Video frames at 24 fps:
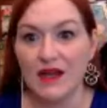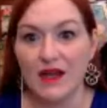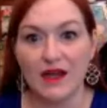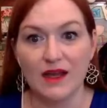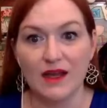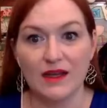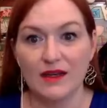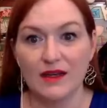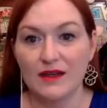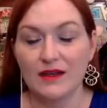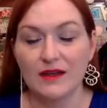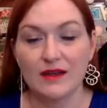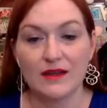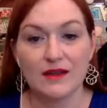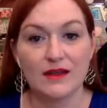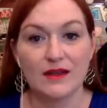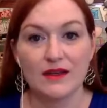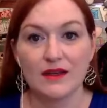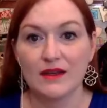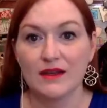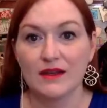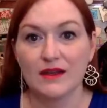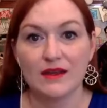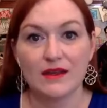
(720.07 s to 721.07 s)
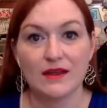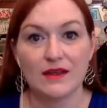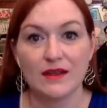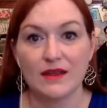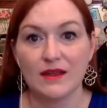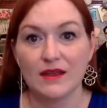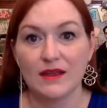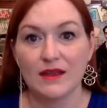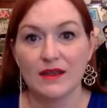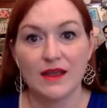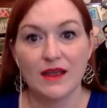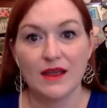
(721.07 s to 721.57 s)
but at the time.
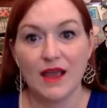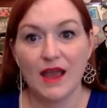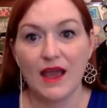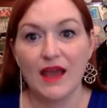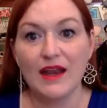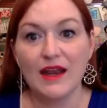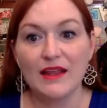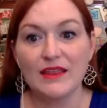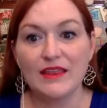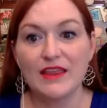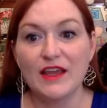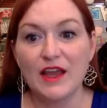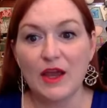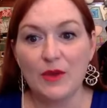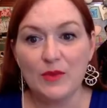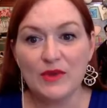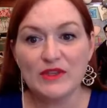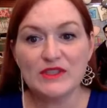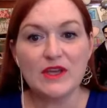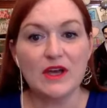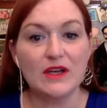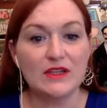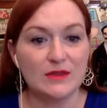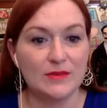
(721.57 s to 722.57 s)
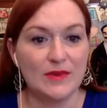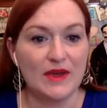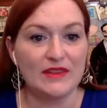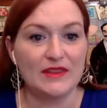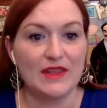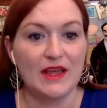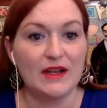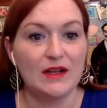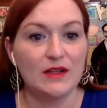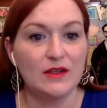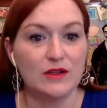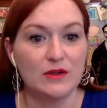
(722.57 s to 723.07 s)
And I think, and we talked about
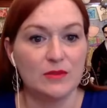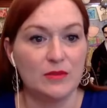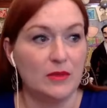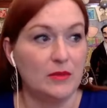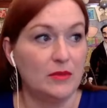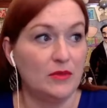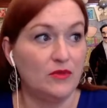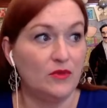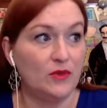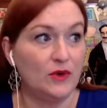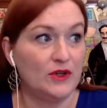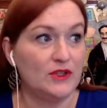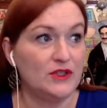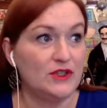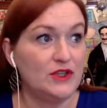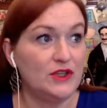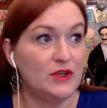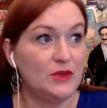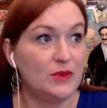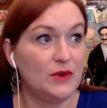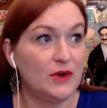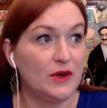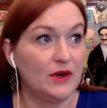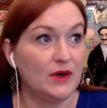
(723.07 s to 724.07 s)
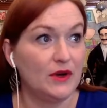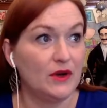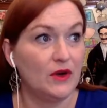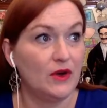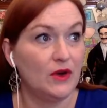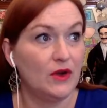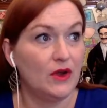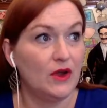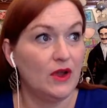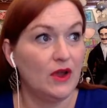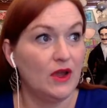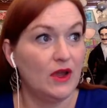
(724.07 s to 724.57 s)
that a little bit before too, where
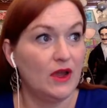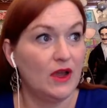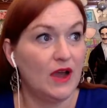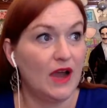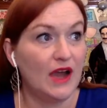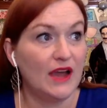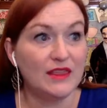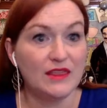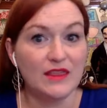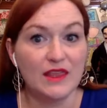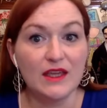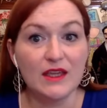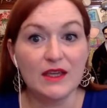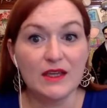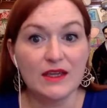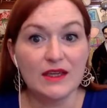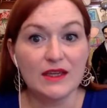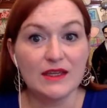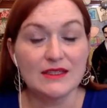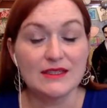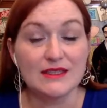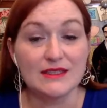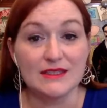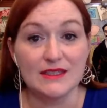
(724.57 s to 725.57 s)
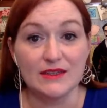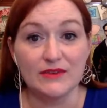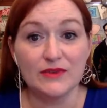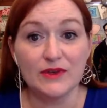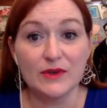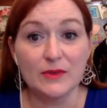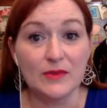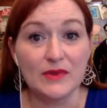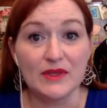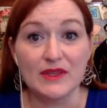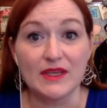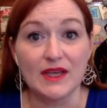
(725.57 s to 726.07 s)
I think it's
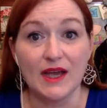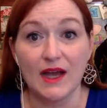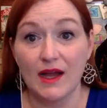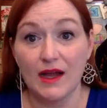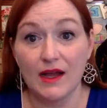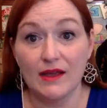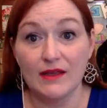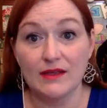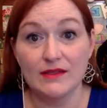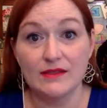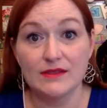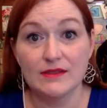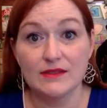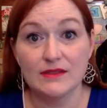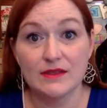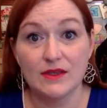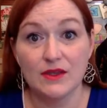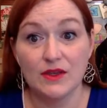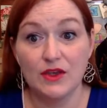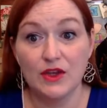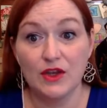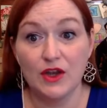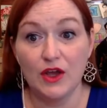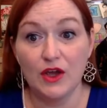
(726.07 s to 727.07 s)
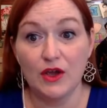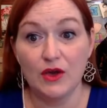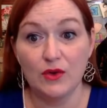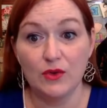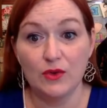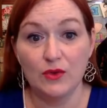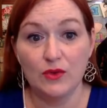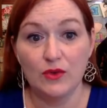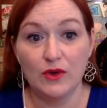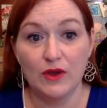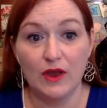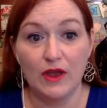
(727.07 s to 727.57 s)
different with guys, you
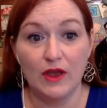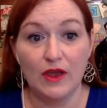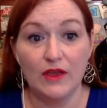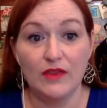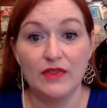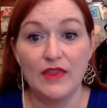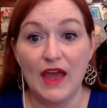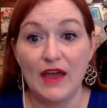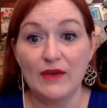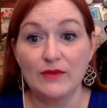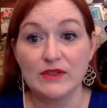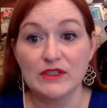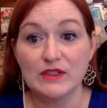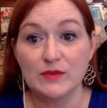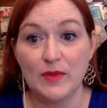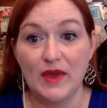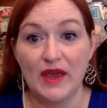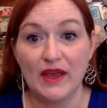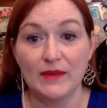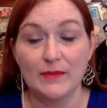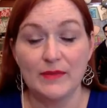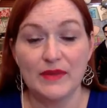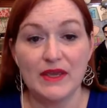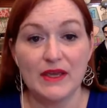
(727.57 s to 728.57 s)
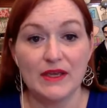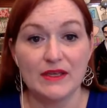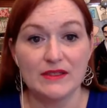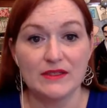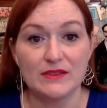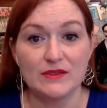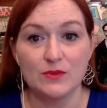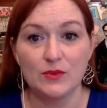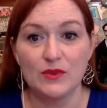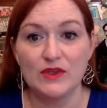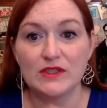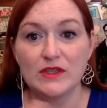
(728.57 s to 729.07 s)
know, in that respect, because
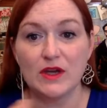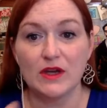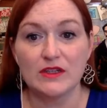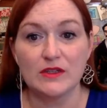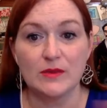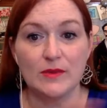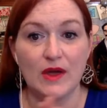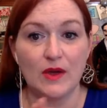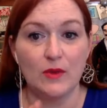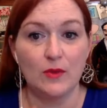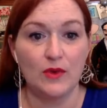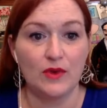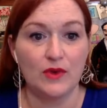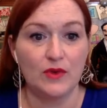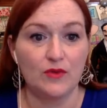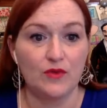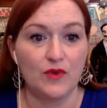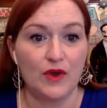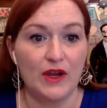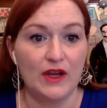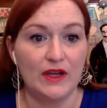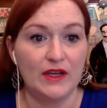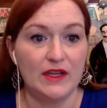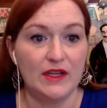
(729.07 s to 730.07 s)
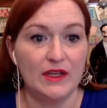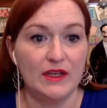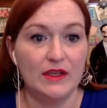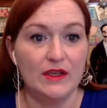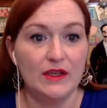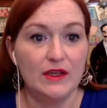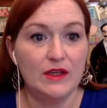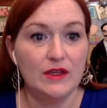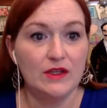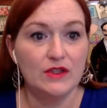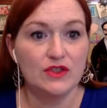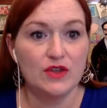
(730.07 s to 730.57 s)
we talked about when Randy
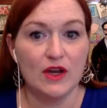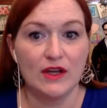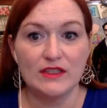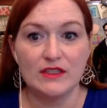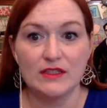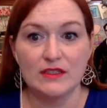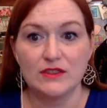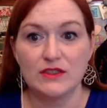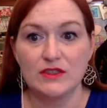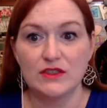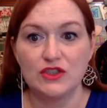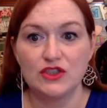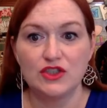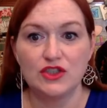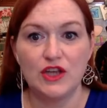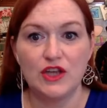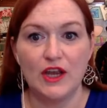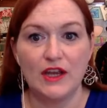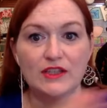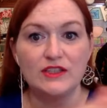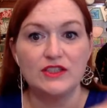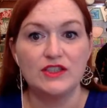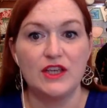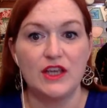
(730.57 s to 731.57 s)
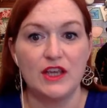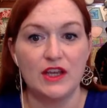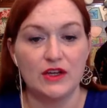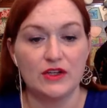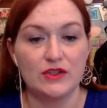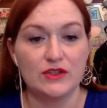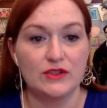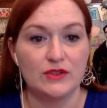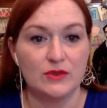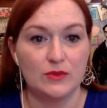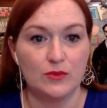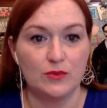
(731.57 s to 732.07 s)
tried to change
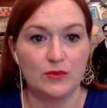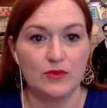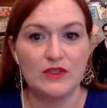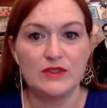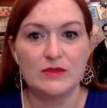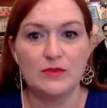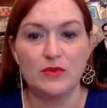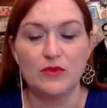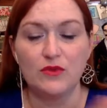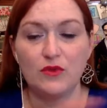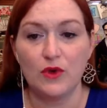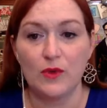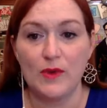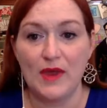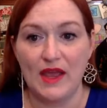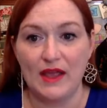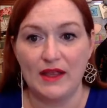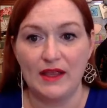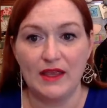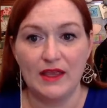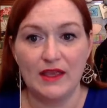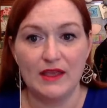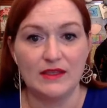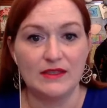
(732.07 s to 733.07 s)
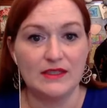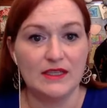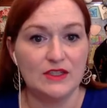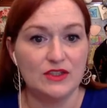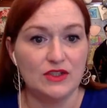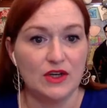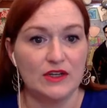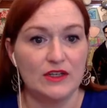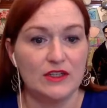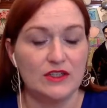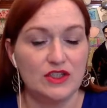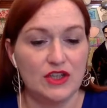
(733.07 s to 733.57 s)
gears, this is before we had kids, he
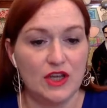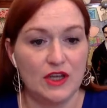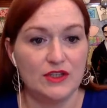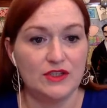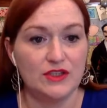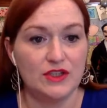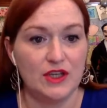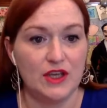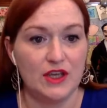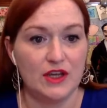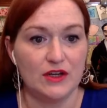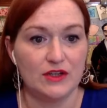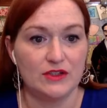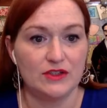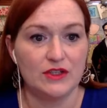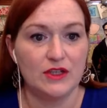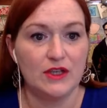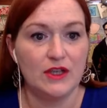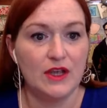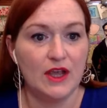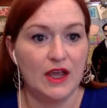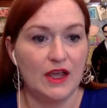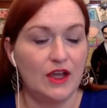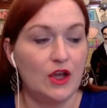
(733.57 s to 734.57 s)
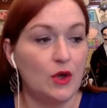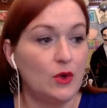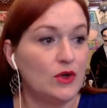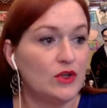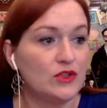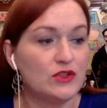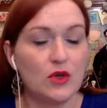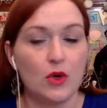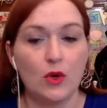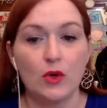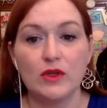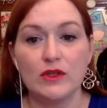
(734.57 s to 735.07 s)
tried to change gears and go in a
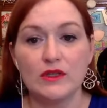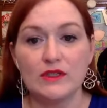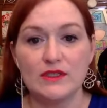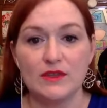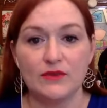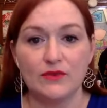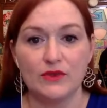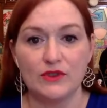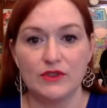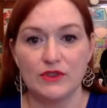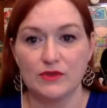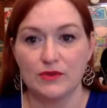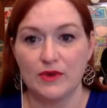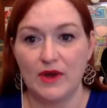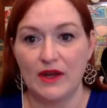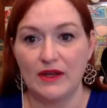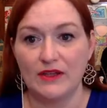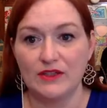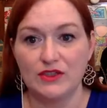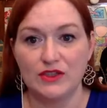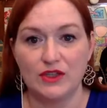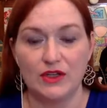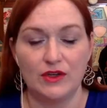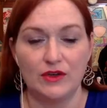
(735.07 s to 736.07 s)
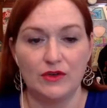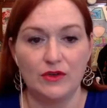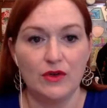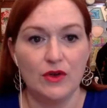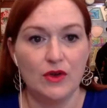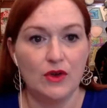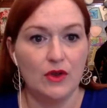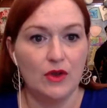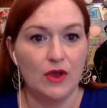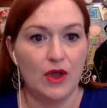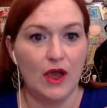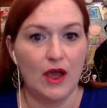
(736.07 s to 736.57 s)
totally different direction
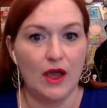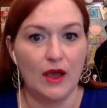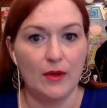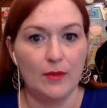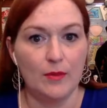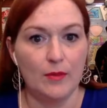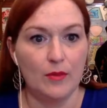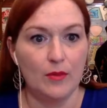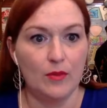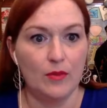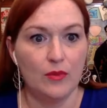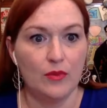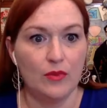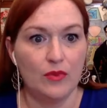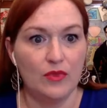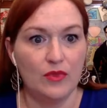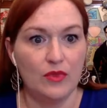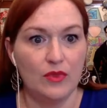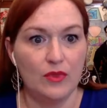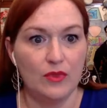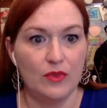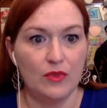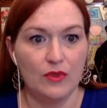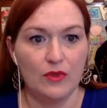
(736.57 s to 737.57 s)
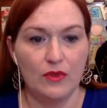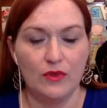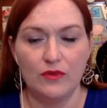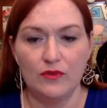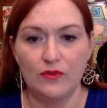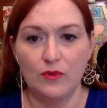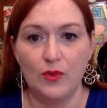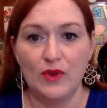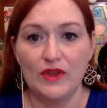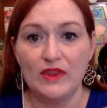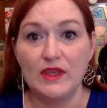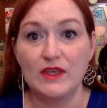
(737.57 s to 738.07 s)
um,
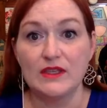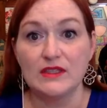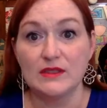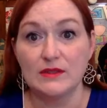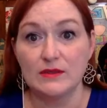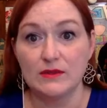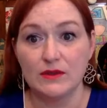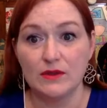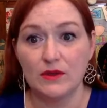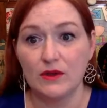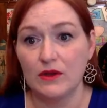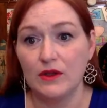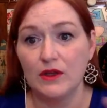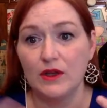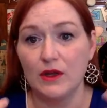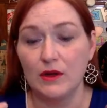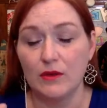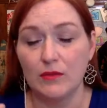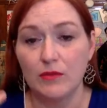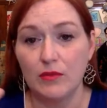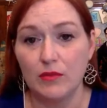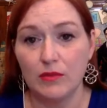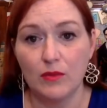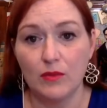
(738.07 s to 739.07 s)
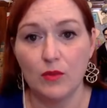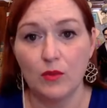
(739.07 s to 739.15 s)
with his, you know,